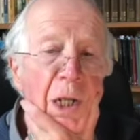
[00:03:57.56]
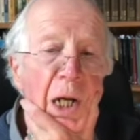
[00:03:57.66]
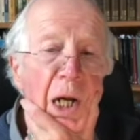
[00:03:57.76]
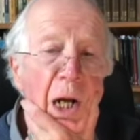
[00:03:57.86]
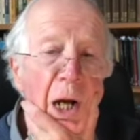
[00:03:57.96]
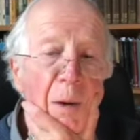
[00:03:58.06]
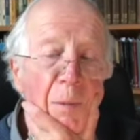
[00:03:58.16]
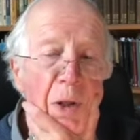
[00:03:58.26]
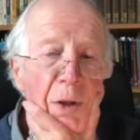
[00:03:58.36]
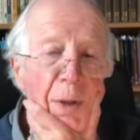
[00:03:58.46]
the
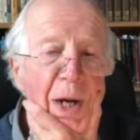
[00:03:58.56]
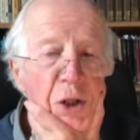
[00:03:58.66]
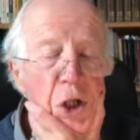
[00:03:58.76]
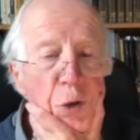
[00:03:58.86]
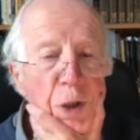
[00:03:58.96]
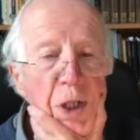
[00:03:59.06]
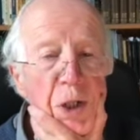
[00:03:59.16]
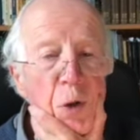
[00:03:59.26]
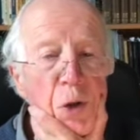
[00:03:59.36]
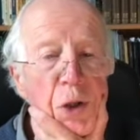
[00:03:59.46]
magistrate is
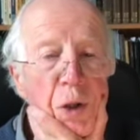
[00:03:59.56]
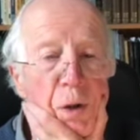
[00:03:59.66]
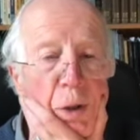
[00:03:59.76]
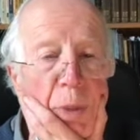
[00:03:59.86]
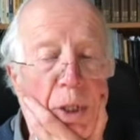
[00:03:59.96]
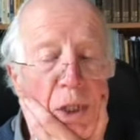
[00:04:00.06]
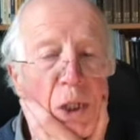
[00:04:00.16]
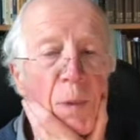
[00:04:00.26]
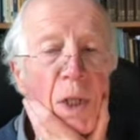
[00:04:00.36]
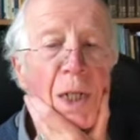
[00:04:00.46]
also the
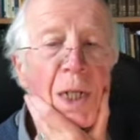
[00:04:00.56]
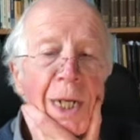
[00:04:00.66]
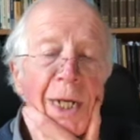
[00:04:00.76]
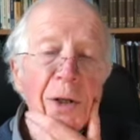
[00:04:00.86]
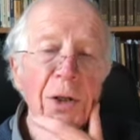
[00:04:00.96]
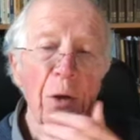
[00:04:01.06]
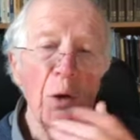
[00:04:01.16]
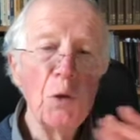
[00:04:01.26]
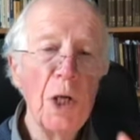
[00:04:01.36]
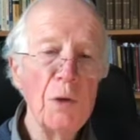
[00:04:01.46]
policeman. So you
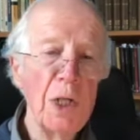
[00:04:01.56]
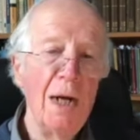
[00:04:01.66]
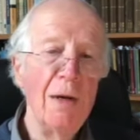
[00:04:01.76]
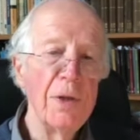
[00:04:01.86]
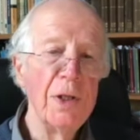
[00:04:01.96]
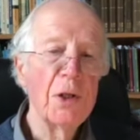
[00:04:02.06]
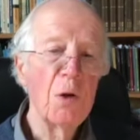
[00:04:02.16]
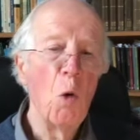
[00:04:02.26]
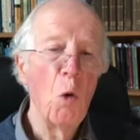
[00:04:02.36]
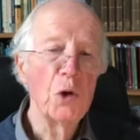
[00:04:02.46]
don't have this
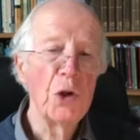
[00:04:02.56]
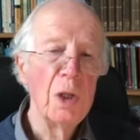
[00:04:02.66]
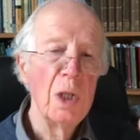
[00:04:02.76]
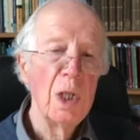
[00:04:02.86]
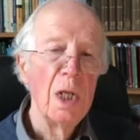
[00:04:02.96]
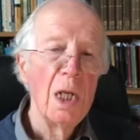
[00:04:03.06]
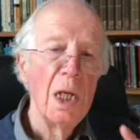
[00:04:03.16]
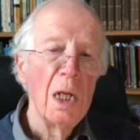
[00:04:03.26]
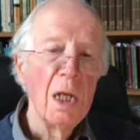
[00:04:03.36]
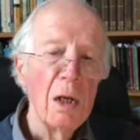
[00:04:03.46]
court
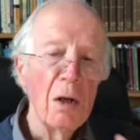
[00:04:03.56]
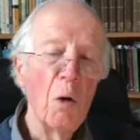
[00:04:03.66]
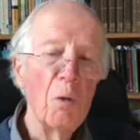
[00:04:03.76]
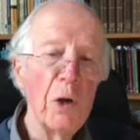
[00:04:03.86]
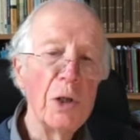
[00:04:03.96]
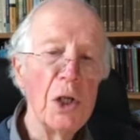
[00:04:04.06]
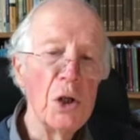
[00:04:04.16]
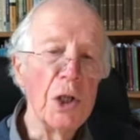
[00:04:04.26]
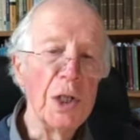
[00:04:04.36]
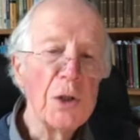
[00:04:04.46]

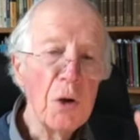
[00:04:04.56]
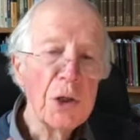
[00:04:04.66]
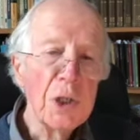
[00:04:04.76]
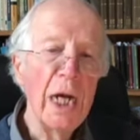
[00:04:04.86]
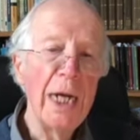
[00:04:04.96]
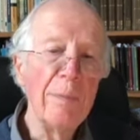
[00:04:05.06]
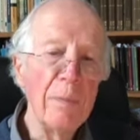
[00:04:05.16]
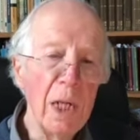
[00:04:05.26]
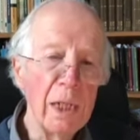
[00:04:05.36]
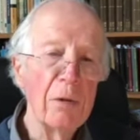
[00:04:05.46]
confrontation. It's not a game
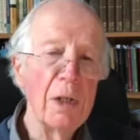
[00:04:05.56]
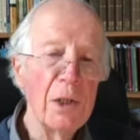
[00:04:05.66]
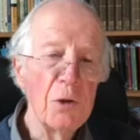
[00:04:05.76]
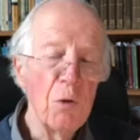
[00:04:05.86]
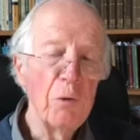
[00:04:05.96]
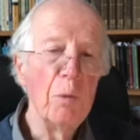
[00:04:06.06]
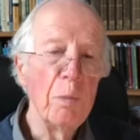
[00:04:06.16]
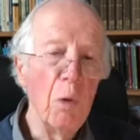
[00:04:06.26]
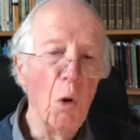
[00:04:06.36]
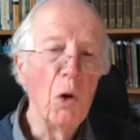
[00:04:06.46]
like cricket or
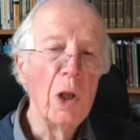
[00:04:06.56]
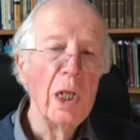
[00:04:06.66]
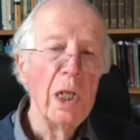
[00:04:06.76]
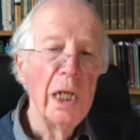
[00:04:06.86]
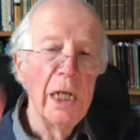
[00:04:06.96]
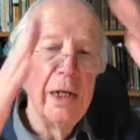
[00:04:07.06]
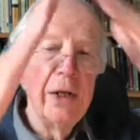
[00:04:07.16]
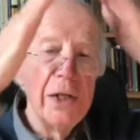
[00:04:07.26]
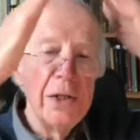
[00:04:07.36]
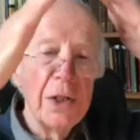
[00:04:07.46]
football. It
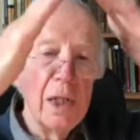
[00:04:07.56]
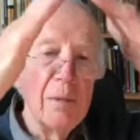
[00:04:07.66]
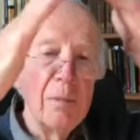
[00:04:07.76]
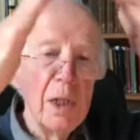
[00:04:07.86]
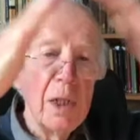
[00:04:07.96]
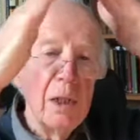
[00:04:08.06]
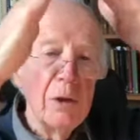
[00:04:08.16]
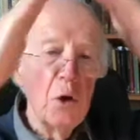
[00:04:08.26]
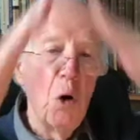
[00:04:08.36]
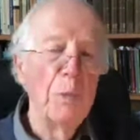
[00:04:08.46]
is a
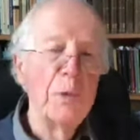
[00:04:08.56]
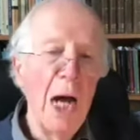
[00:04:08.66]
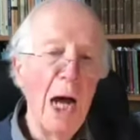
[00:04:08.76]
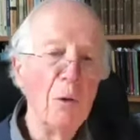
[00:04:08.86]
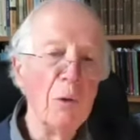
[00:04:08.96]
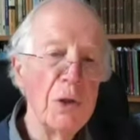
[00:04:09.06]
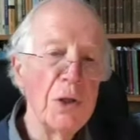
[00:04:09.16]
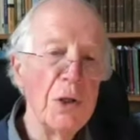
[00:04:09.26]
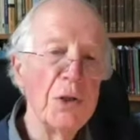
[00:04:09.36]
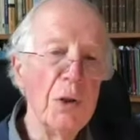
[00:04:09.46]
top-down
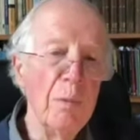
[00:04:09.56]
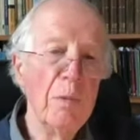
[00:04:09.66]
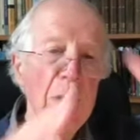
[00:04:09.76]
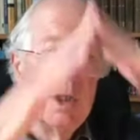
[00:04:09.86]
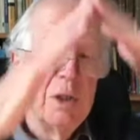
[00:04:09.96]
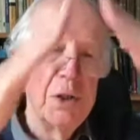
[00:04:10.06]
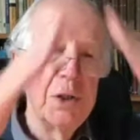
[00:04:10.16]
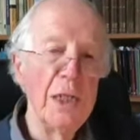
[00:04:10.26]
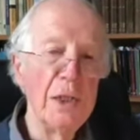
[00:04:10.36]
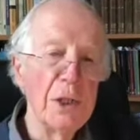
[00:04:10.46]
system,
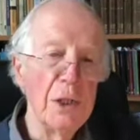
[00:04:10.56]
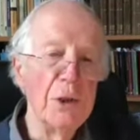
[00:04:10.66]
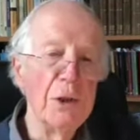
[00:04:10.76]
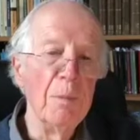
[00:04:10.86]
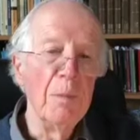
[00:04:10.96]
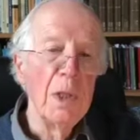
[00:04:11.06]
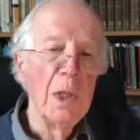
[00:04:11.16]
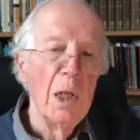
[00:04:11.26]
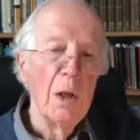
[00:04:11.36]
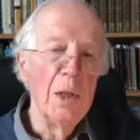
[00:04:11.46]
state system,
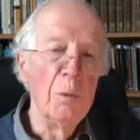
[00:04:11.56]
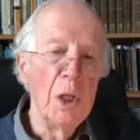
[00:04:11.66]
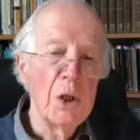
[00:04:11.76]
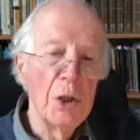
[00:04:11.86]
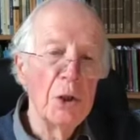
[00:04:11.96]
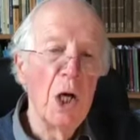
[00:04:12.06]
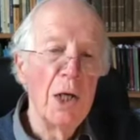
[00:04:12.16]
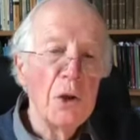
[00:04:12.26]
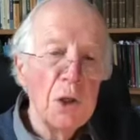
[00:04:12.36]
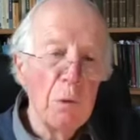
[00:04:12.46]
in which the
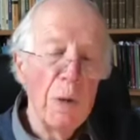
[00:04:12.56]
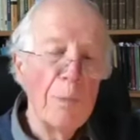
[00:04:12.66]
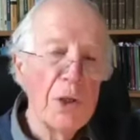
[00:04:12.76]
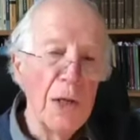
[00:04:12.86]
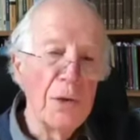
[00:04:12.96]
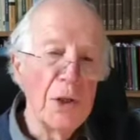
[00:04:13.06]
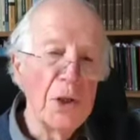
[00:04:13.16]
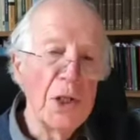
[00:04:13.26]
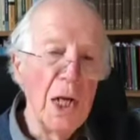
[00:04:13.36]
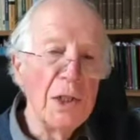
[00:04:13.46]
judge represents the
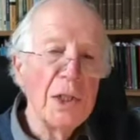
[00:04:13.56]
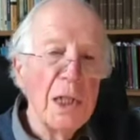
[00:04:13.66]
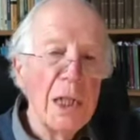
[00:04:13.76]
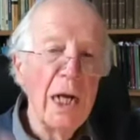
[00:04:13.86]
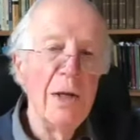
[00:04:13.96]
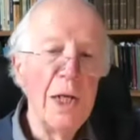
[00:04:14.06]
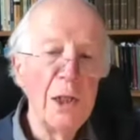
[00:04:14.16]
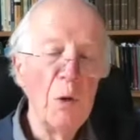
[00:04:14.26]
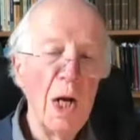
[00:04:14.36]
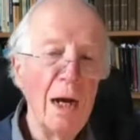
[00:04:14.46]
state, and then
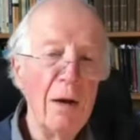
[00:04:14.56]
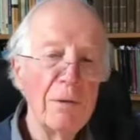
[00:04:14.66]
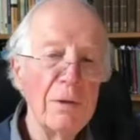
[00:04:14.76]
you have